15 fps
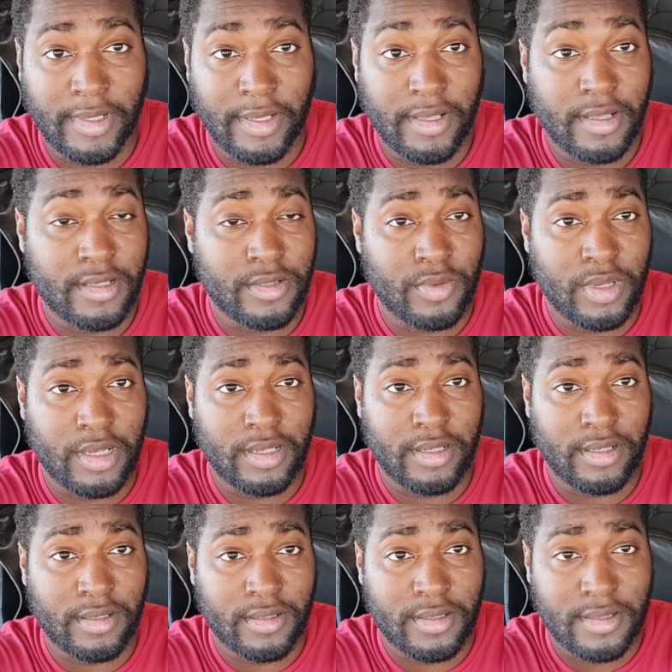Is what it
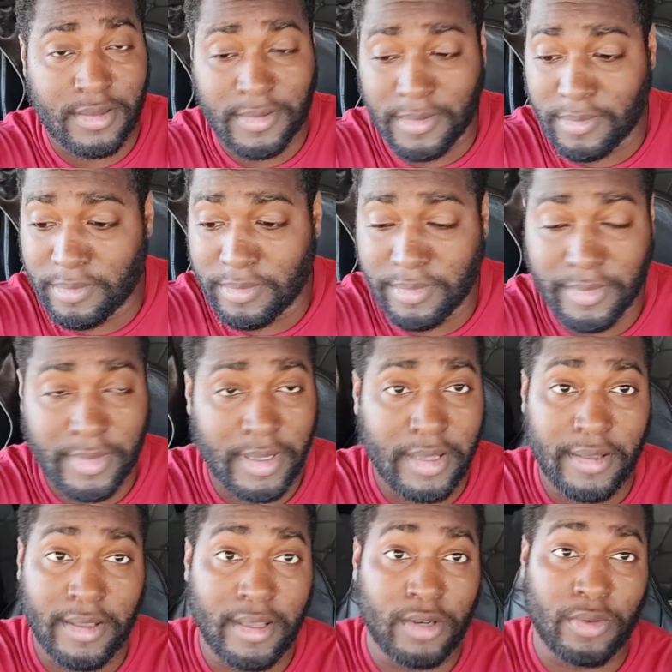is.
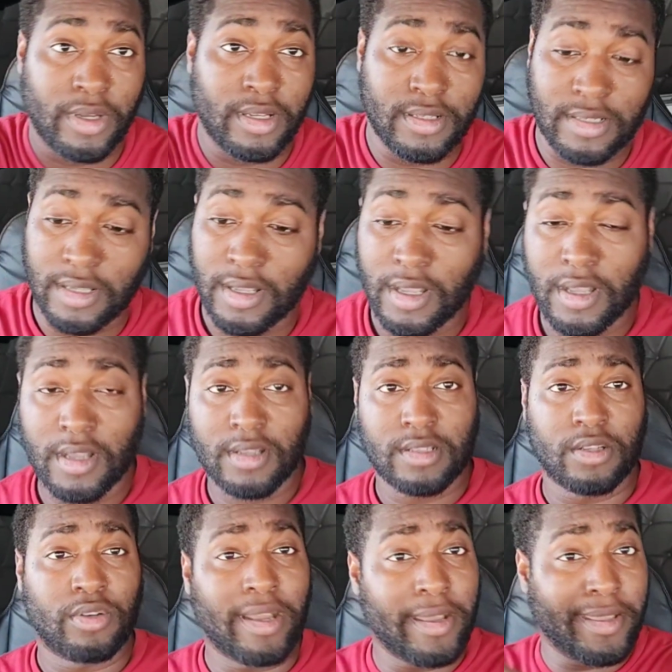Anyways,
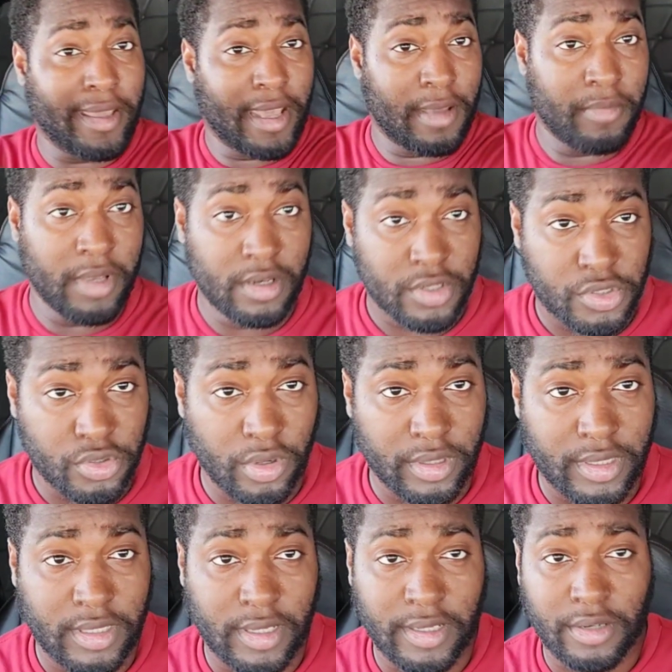so they gave me the
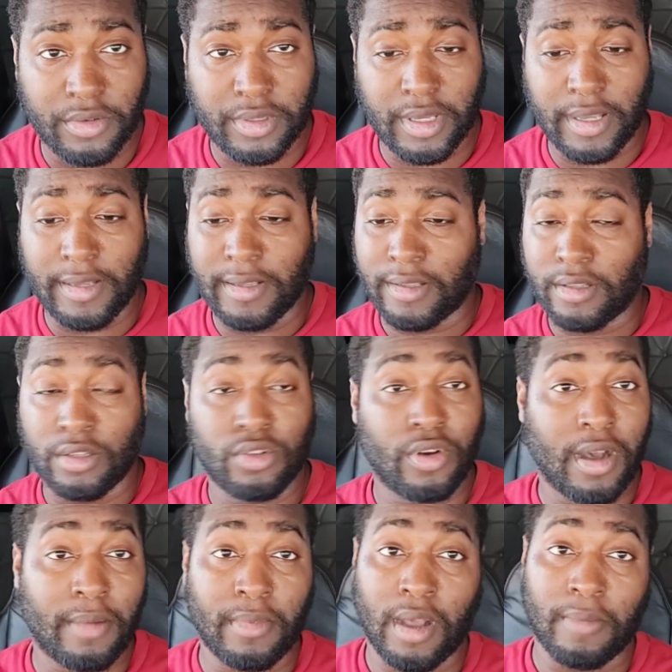shortcut, okay? You know,
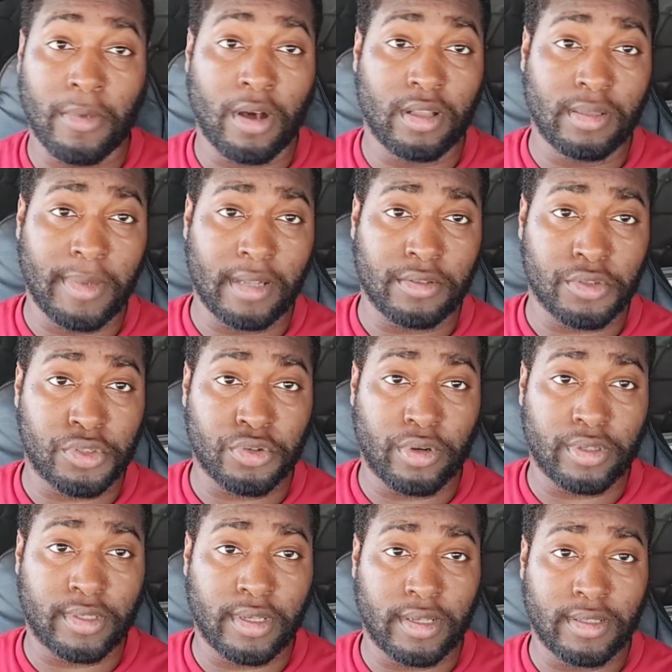I'm, I'm all about the
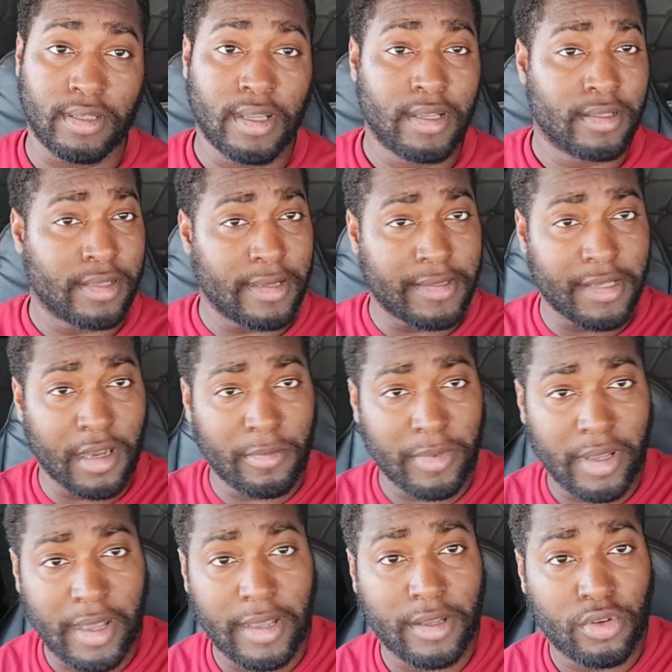shortcut. They told
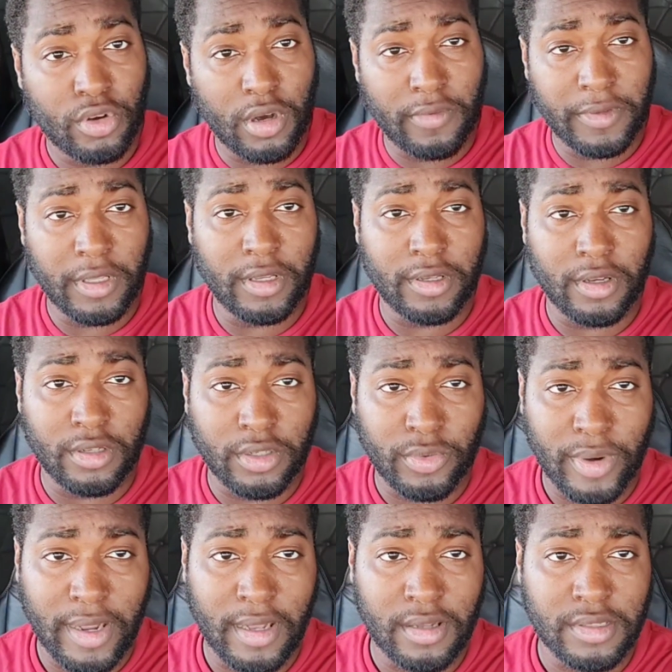me, hey, go over here, go to
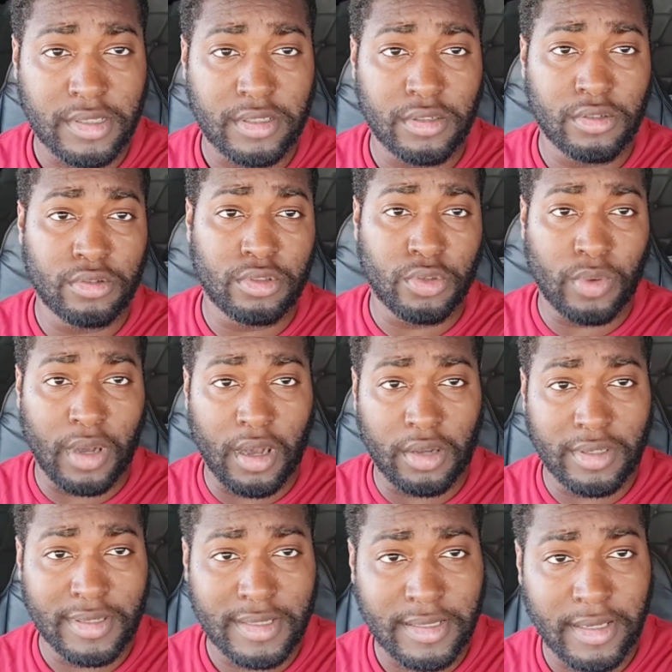ground school, do
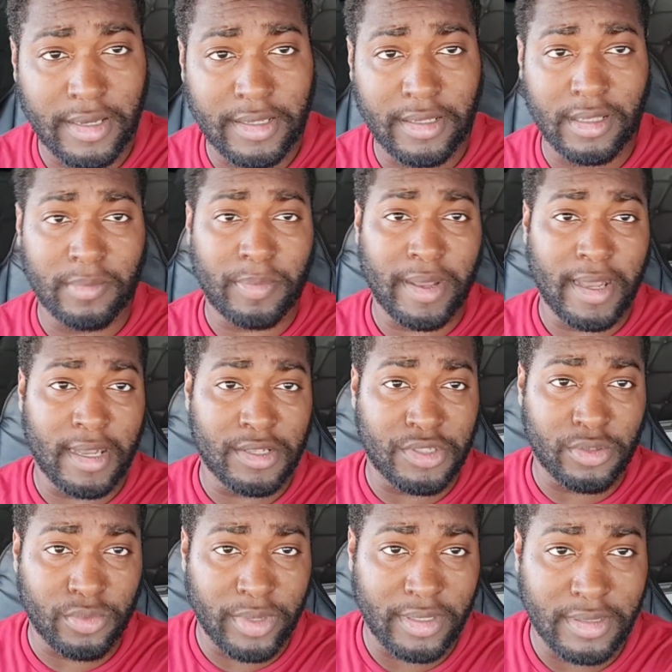all your studying,
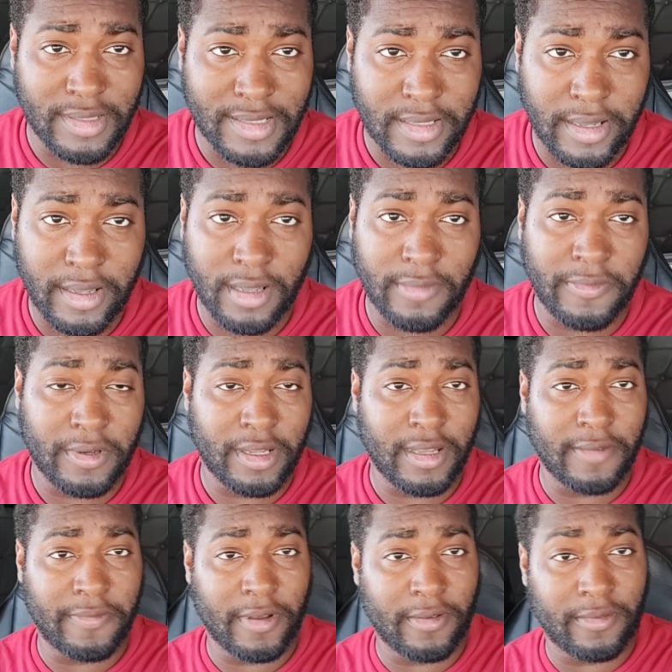pass your written exam for the
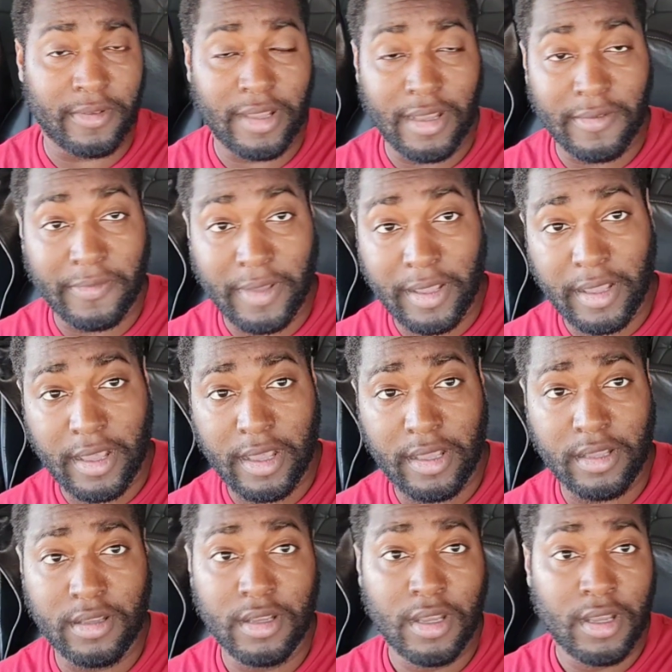
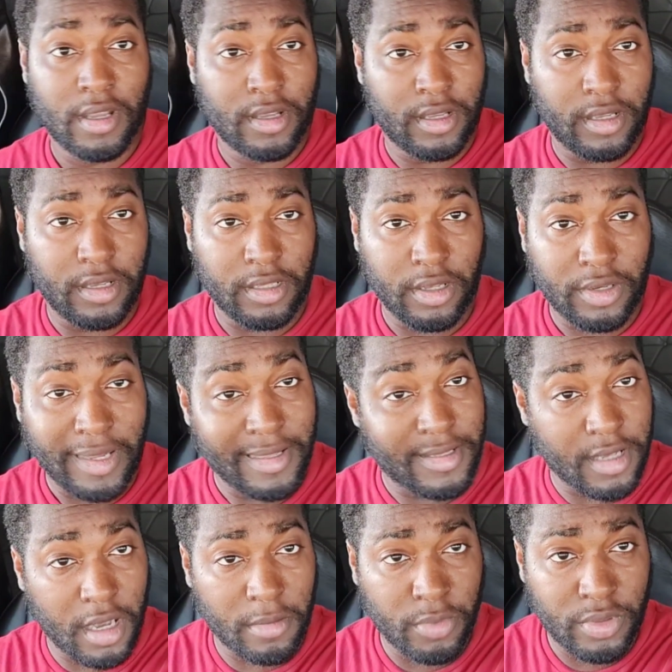FFA. FAA. You know, they
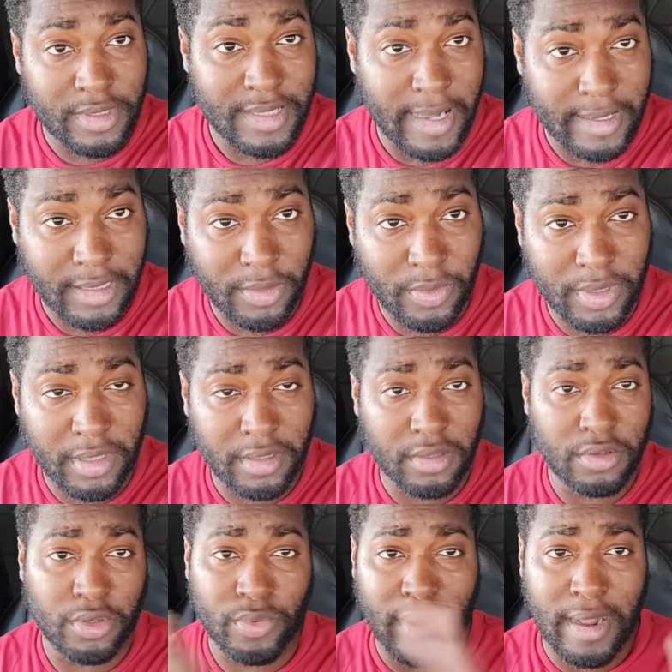told me exactly what to
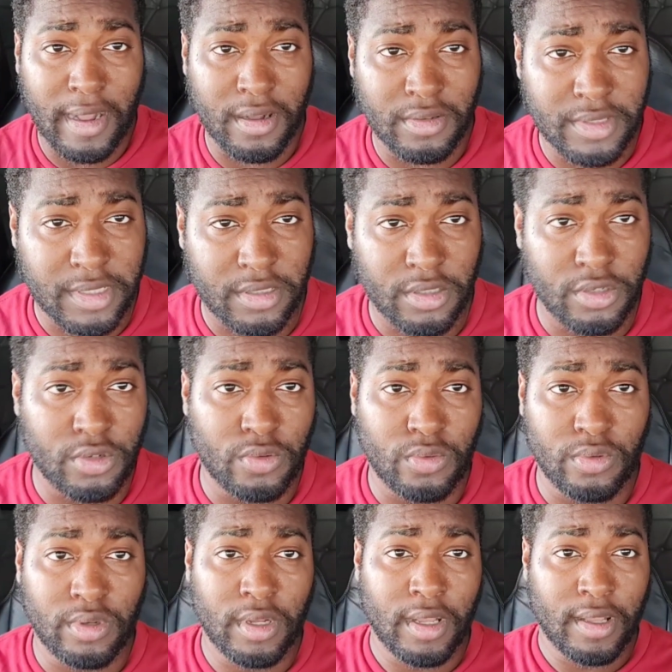do. Ground
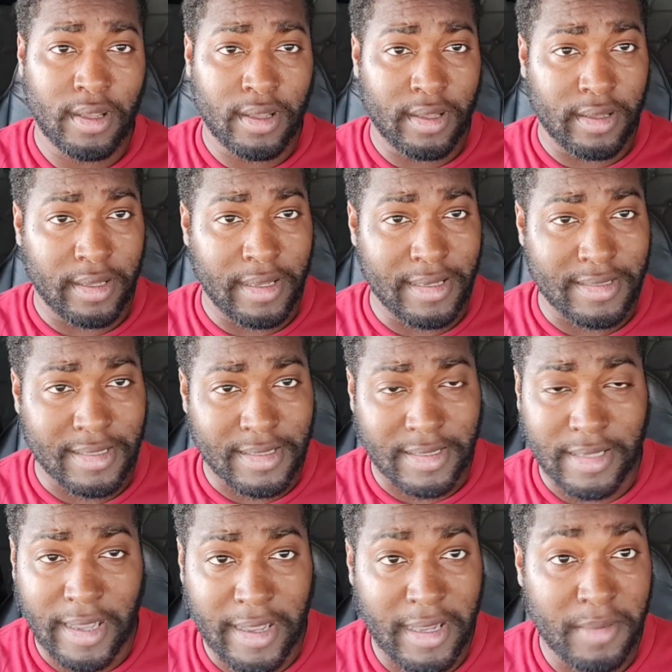school is the
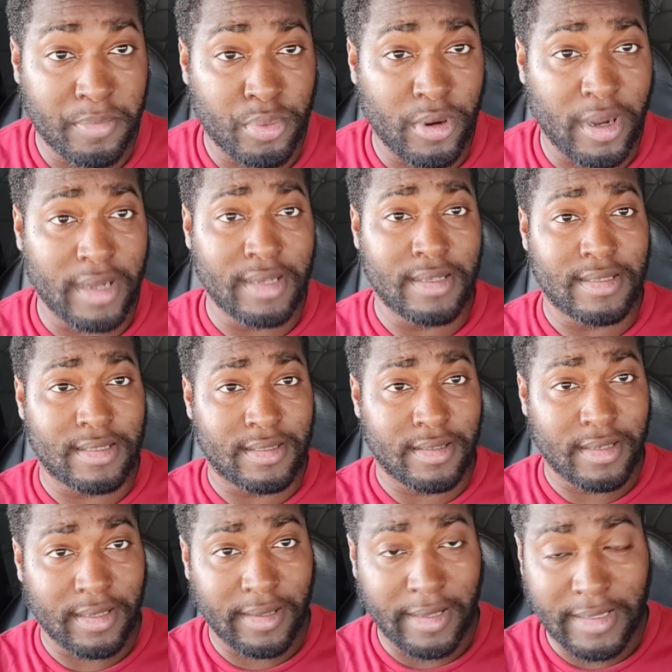same price
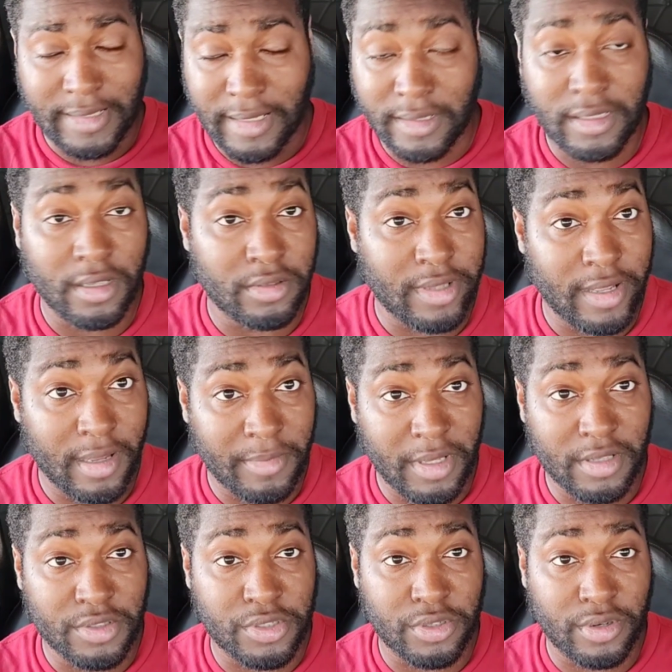as getting your damn
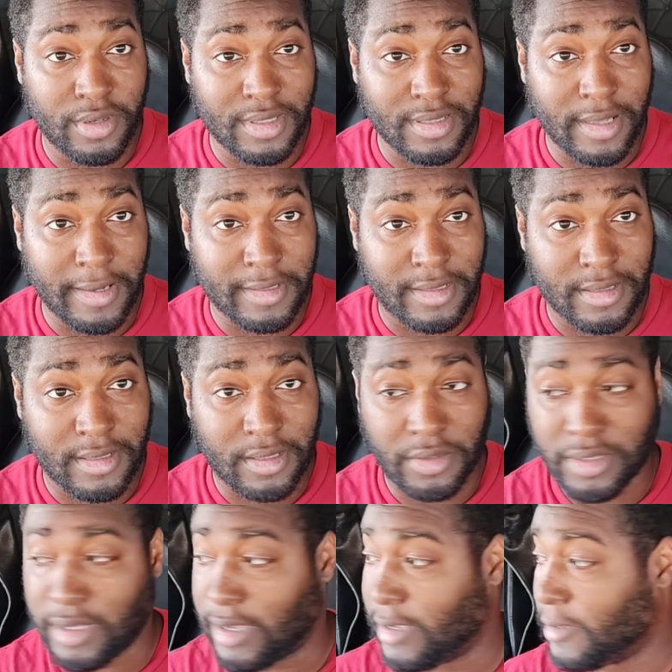insurance license,
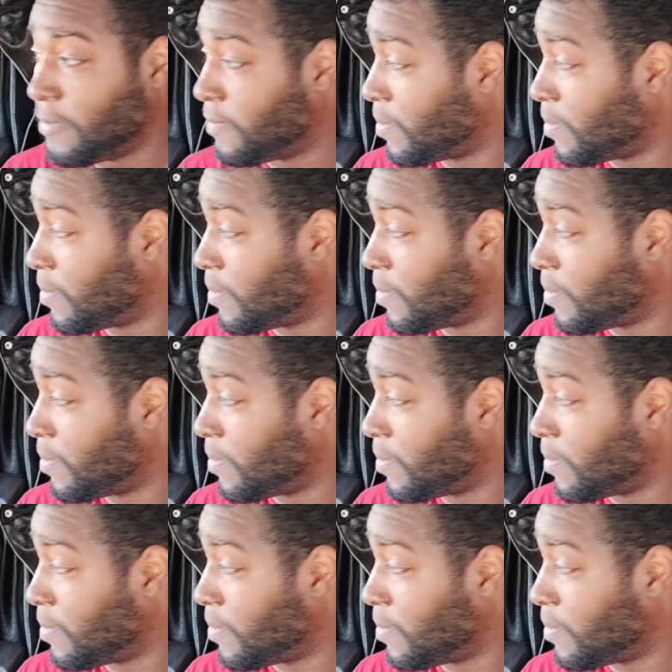okay?